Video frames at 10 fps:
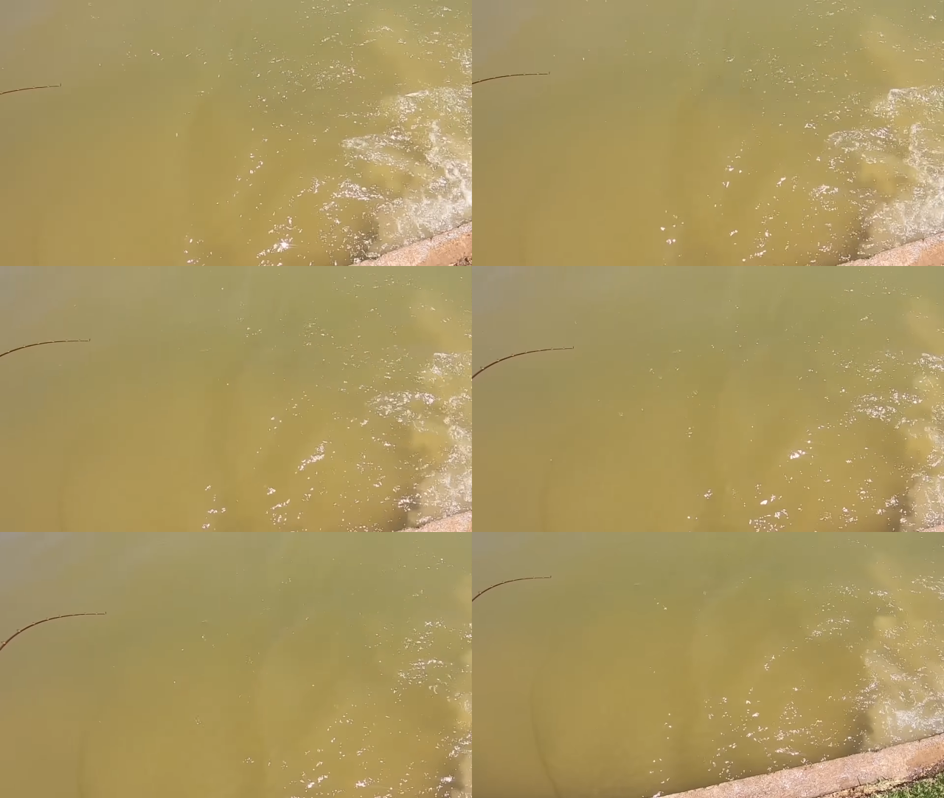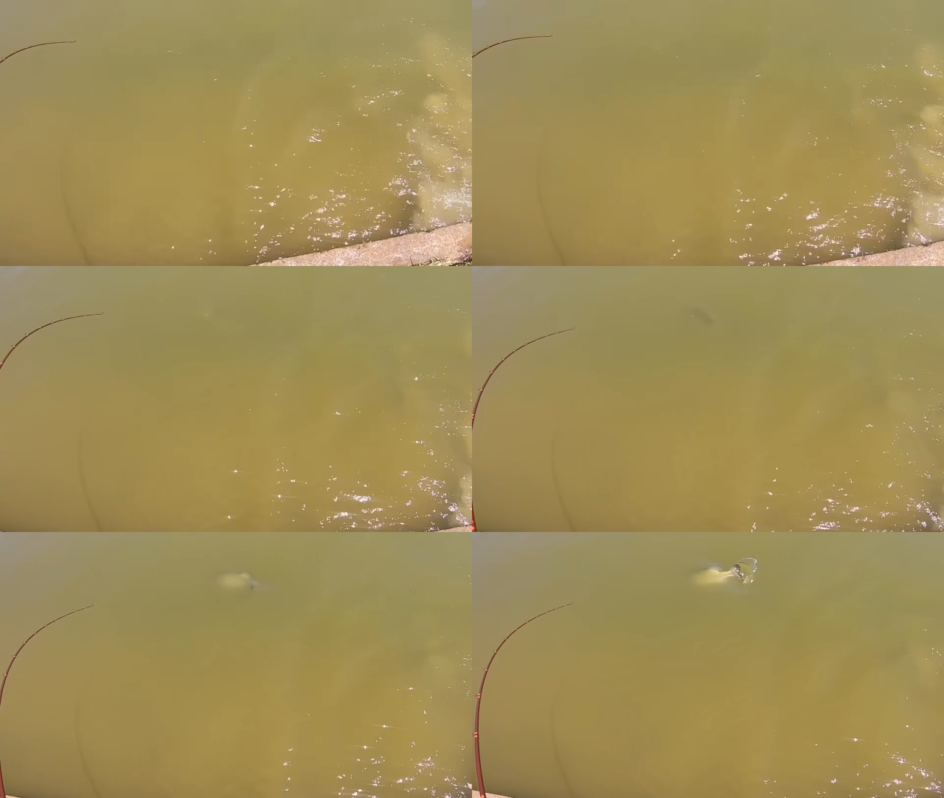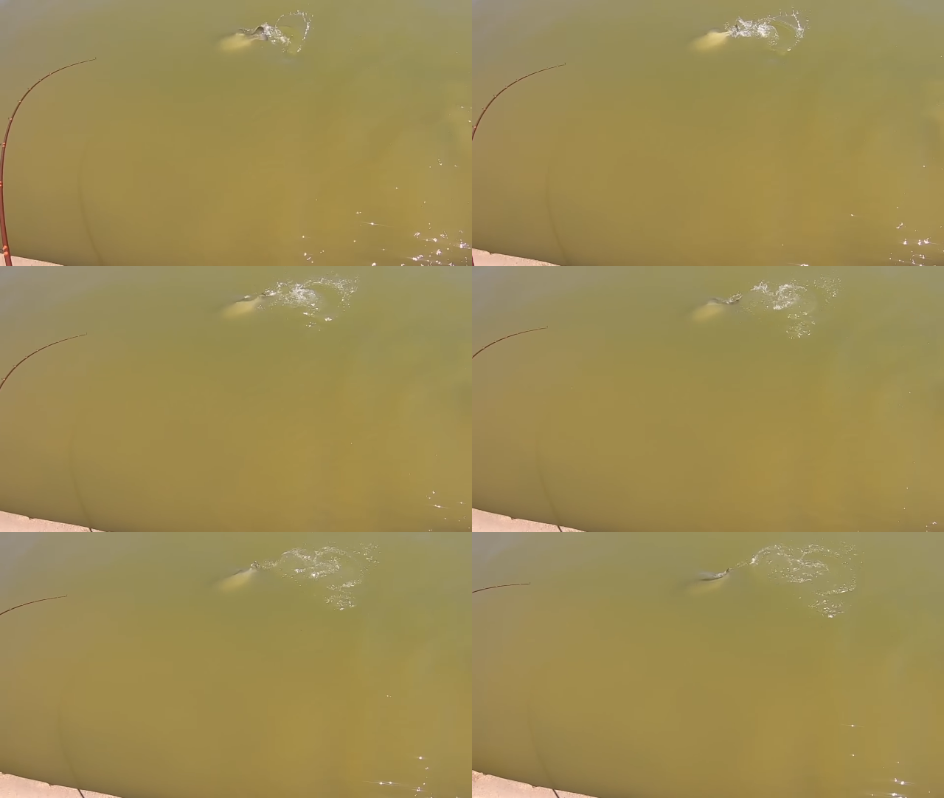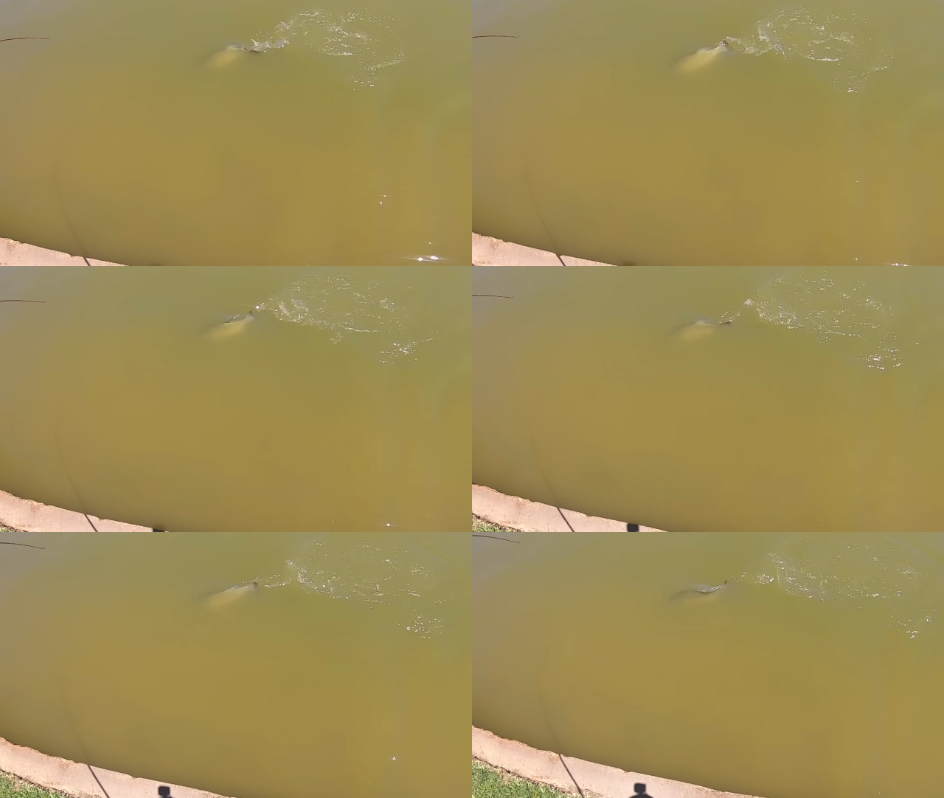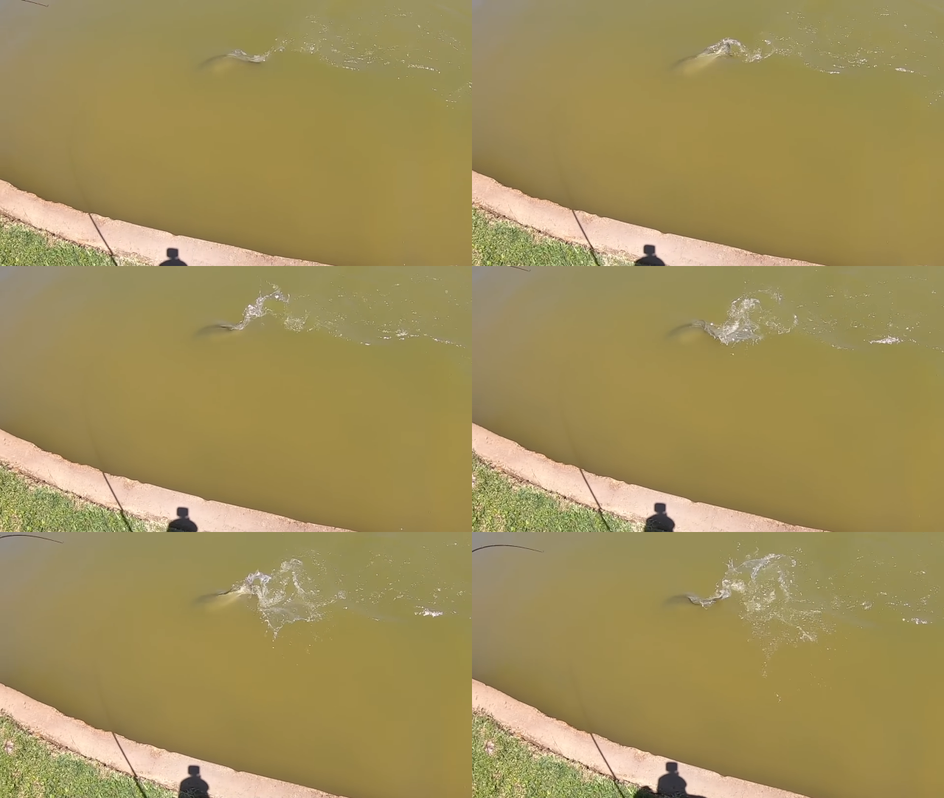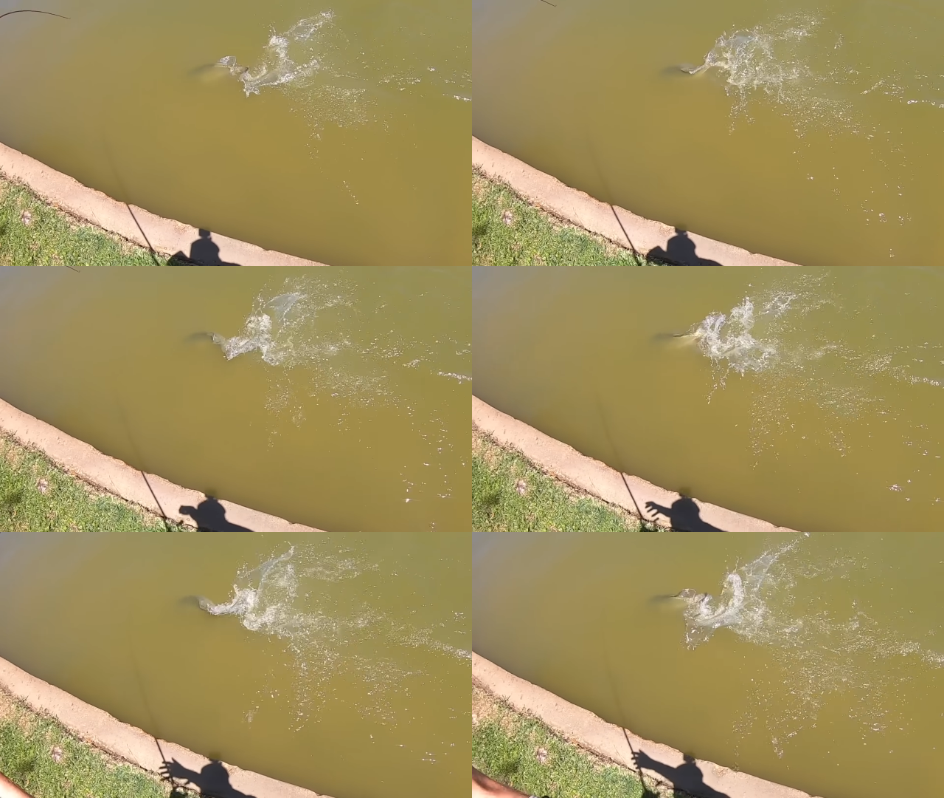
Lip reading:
Nobody's mouth can be seen.